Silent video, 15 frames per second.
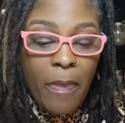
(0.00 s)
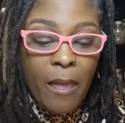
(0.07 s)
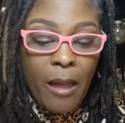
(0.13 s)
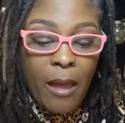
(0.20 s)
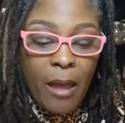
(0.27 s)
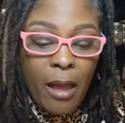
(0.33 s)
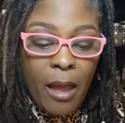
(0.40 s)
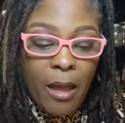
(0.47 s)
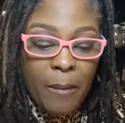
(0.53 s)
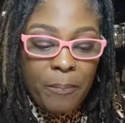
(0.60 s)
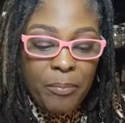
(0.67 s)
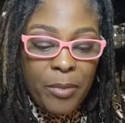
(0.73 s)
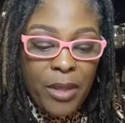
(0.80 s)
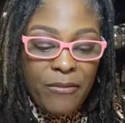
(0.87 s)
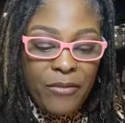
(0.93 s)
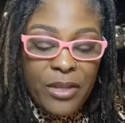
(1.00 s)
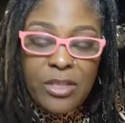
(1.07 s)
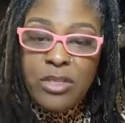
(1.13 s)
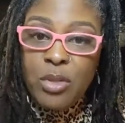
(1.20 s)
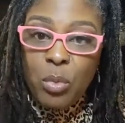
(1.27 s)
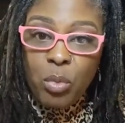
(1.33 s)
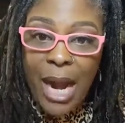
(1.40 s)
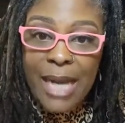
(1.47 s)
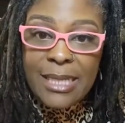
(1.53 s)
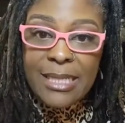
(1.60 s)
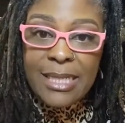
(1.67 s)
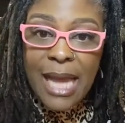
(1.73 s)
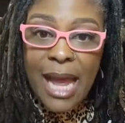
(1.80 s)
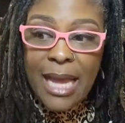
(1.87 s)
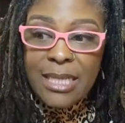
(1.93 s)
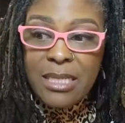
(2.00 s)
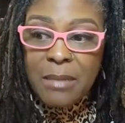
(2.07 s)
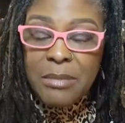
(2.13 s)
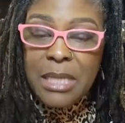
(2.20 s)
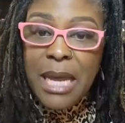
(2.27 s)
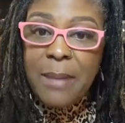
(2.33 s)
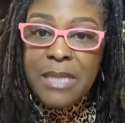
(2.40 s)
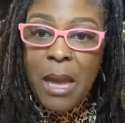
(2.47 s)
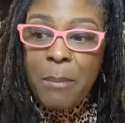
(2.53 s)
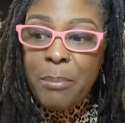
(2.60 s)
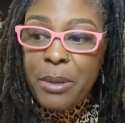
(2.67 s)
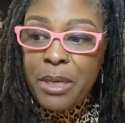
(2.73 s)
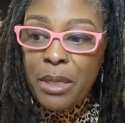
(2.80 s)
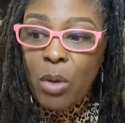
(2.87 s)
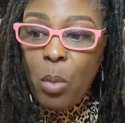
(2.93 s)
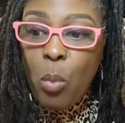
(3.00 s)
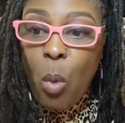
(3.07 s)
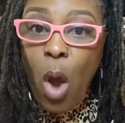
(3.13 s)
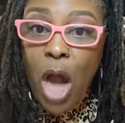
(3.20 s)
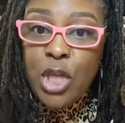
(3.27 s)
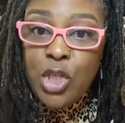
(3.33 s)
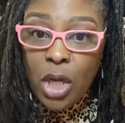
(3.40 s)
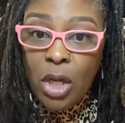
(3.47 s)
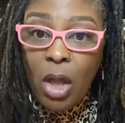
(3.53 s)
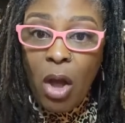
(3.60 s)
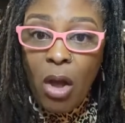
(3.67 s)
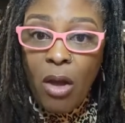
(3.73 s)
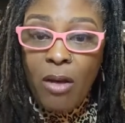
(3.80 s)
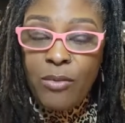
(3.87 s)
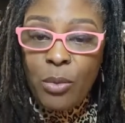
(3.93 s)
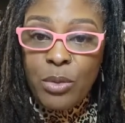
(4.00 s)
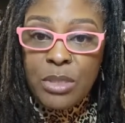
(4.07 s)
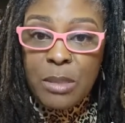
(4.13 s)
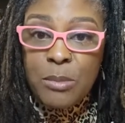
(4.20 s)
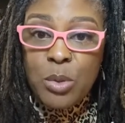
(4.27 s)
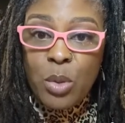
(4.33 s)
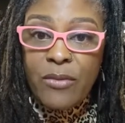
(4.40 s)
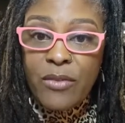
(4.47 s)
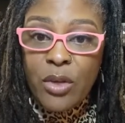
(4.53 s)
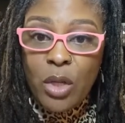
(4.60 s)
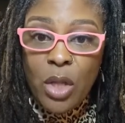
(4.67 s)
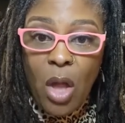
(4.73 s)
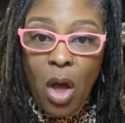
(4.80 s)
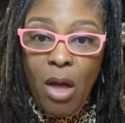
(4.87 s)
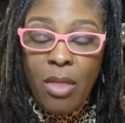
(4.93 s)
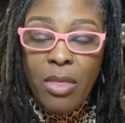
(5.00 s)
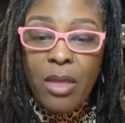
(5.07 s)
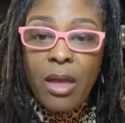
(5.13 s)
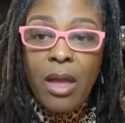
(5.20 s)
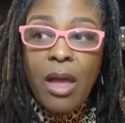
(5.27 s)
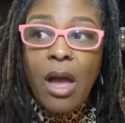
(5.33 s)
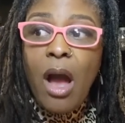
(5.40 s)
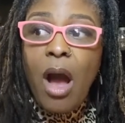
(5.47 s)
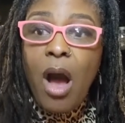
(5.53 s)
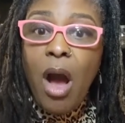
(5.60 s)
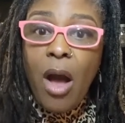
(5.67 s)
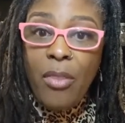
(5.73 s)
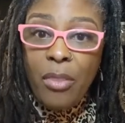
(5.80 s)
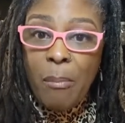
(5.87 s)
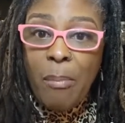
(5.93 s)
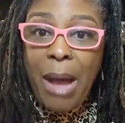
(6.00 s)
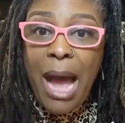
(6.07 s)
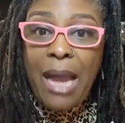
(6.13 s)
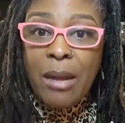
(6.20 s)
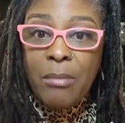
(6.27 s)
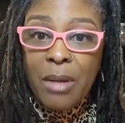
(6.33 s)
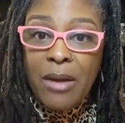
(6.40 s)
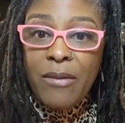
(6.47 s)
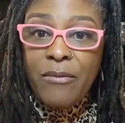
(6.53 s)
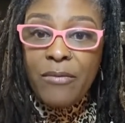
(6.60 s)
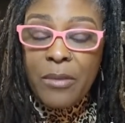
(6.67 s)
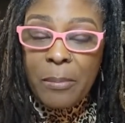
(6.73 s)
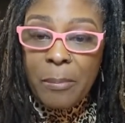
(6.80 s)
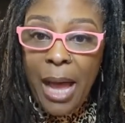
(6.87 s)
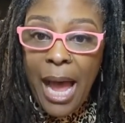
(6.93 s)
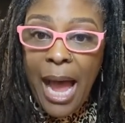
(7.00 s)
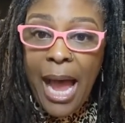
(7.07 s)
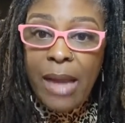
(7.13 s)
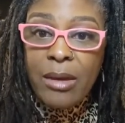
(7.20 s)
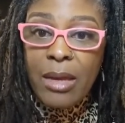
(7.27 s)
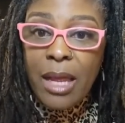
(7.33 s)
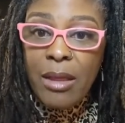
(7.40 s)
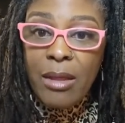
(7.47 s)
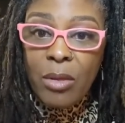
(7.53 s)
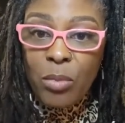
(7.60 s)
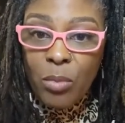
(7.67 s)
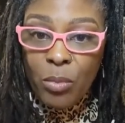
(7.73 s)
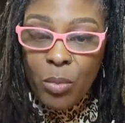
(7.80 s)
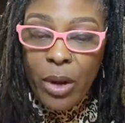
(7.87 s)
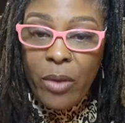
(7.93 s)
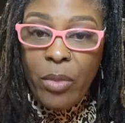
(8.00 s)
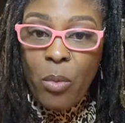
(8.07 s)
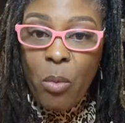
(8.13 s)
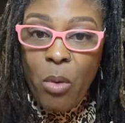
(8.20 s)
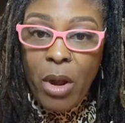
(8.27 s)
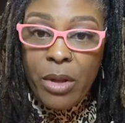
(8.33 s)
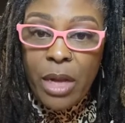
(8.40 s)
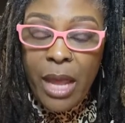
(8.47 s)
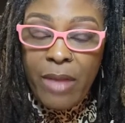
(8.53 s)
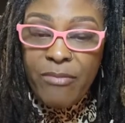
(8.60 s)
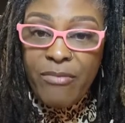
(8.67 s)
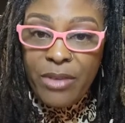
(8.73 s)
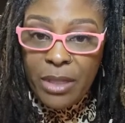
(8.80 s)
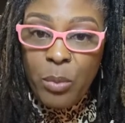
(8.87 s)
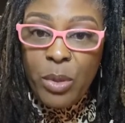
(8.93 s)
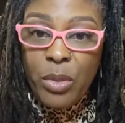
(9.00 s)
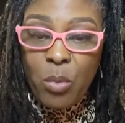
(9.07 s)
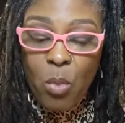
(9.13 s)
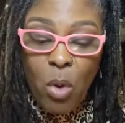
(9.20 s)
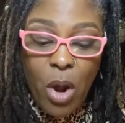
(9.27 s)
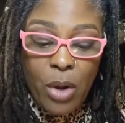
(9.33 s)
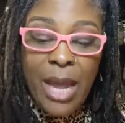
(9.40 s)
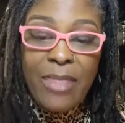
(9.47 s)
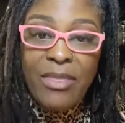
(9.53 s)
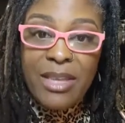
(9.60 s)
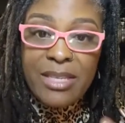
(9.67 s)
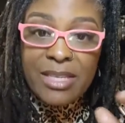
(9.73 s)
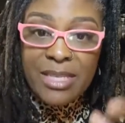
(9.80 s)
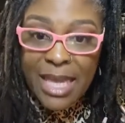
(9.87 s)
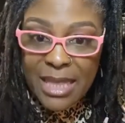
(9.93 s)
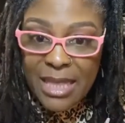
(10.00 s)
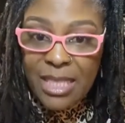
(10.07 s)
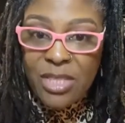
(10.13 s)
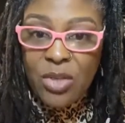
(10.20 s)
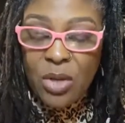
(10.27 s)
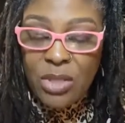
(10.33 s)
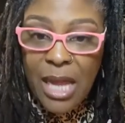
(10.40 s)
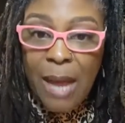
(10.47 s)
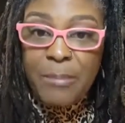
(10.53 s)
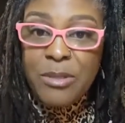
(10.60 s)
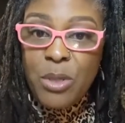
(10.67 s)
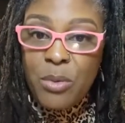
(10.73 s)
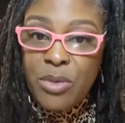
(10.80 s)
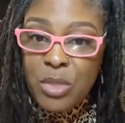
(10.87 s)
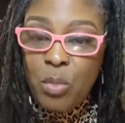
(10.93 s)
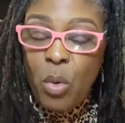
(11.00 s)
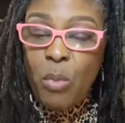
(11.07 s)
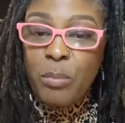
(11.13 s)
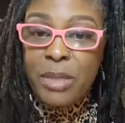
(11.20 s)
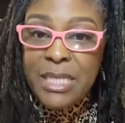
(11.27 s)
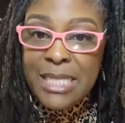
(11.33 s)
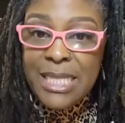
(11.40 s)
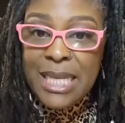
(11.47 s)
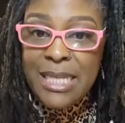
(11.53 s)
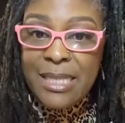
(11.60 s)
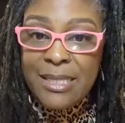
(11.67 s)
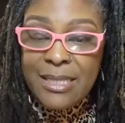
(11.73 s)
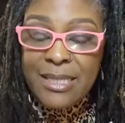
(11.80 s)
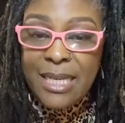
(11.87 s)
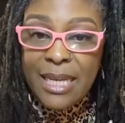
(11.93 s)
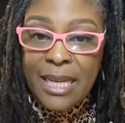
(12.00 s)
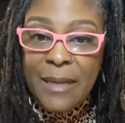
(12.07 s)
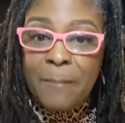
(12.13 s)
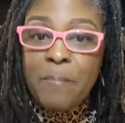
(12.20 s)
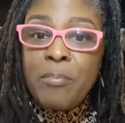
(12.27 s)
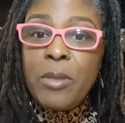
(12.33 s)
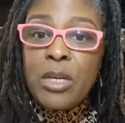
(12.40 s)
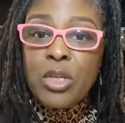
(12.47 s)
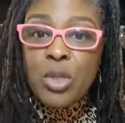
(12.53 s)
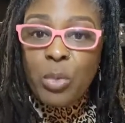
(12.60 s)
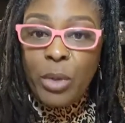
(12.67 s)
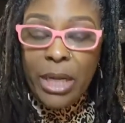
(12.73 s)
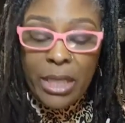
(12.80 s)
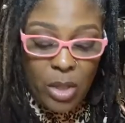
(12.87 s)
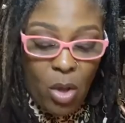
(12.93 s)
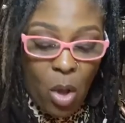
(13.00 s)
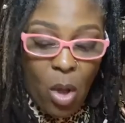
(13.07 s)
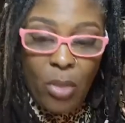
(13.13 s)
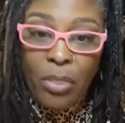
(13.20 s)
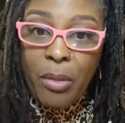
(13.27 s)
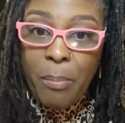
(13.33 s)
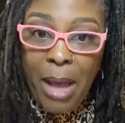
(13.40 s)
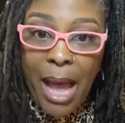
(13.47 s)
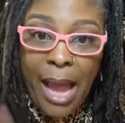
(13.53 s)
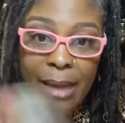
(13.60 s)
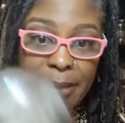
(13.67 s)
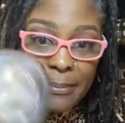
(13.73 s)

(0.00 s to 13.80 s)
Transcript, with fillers: Um, if it's the right size, sometimes I'll put a washcloth or some sort of cloth on the bottom of the pot where the water and fill it with water and then set this on top so this won't be sit sitting directly on the pot.